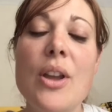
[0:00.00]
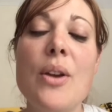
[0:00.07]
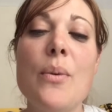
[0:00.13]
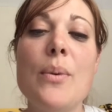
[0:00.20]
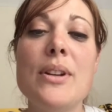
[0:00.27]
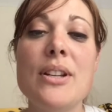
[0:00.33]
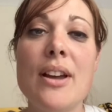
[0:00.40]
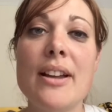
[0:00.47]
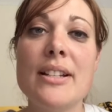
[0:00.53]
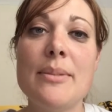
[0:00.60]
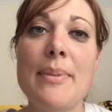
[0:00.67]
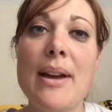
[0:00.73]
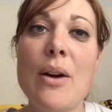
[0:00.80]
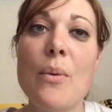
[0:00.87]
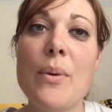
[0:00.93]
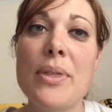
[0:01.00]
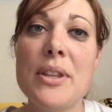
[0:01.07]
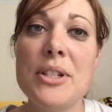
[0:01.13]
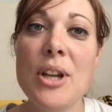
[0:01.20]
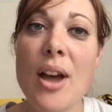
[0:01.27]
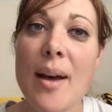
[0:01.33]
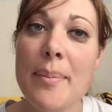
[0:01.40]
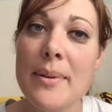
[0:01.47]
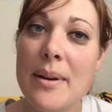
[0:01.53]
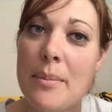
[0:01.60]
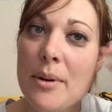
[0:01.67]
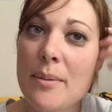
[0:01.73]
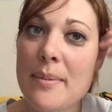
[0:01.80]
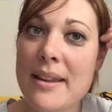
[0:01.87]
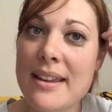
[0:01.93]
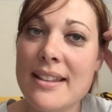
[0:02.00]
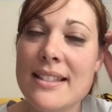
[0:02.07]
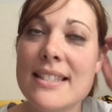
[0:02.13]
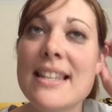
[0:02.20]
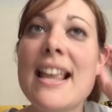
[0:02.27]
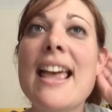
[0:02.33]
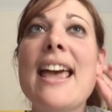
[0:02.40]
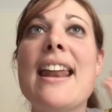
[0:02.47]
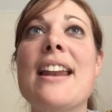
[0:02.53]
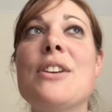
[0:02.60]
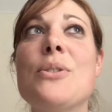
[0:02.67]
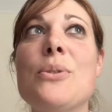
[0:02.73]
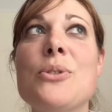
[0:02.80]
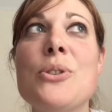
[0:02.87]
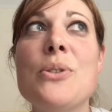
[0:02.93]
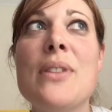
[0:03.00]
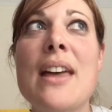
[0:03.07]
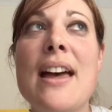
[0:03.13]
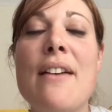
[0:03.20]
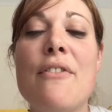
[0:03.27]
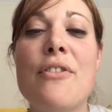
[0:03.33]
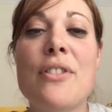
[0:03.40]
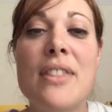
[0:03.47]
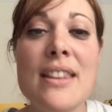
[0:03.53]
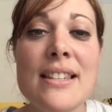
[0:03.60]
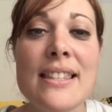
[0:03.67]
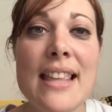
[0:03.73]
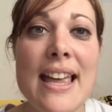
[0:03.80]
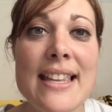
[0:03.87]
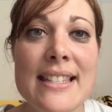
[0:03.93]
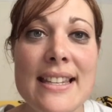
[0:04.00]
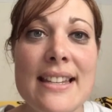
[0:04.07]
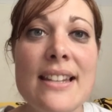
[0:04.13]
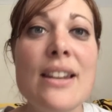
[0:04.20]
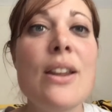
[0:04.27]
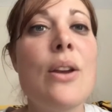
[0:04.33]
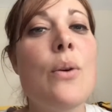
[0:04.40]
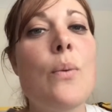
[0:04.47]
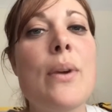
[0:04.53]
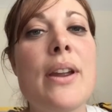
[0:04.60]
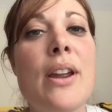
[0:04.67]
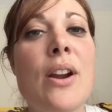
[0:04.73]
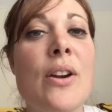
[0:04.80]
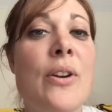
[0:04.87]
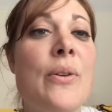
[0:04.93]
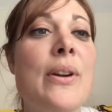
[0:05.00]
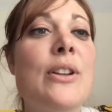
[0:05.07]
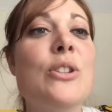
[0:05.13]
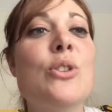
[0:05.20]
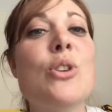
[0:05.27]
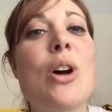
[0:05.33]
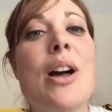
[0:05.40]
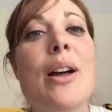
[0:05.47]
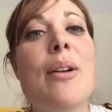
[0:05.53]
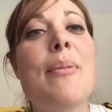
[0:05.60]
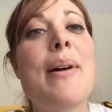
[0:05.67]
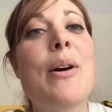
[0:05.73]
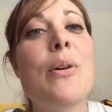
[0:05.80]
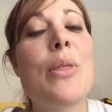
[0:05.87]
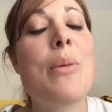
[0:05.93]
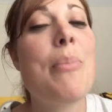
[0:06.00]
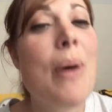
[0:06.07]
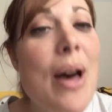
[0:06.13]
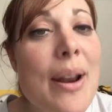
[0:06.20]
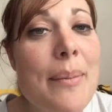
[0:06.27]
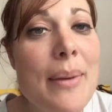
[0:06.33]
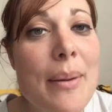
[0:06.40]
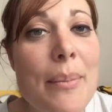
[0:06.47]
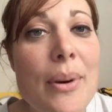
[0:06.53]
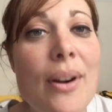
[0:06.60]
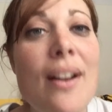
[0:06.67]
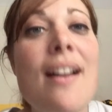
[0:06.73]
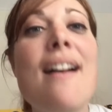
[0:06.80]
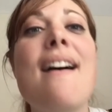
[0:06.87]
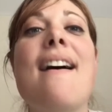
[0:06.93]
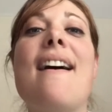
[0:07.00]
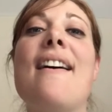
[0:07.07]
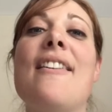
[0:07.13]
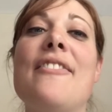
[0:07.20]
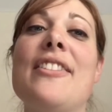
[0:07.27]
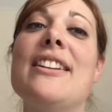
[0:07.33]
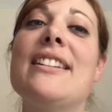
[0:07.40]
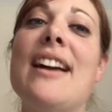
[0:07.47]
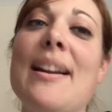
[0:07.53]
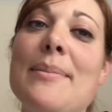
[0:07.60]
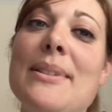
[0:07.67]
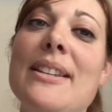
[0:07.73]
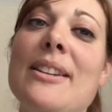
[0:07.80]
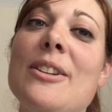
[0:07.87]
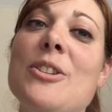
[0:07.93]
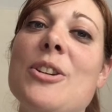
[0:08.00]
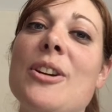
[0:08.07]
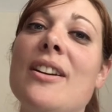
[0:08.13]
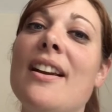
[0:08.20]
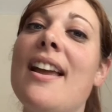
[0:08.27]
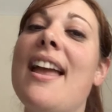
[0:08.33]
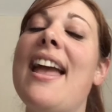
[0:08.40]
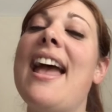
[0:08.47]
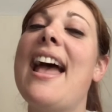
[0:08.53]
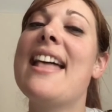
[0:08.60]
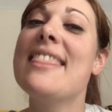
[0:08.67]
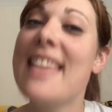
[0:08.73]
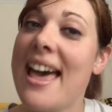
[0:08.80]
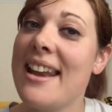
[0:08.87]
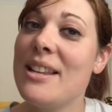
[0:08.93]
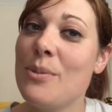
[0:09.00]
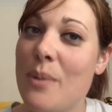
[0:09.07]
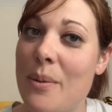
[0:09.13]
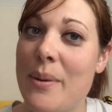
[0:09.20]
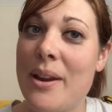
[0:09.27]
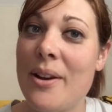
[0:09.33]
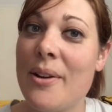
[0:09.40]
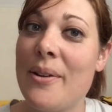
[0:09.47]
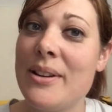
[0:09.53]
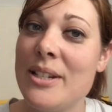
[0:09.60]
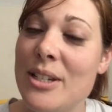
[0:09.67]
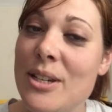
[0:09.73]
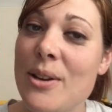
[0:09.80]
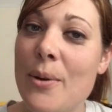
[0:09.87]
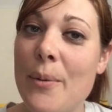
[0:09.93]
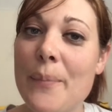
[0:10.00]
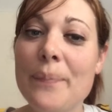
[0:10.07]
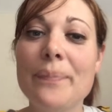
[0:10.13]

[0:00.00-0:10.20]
We talked about what the top number means, and I told you that for this lesson, we are going to talk about the bottom number of a time signature, and that is what we are going to do.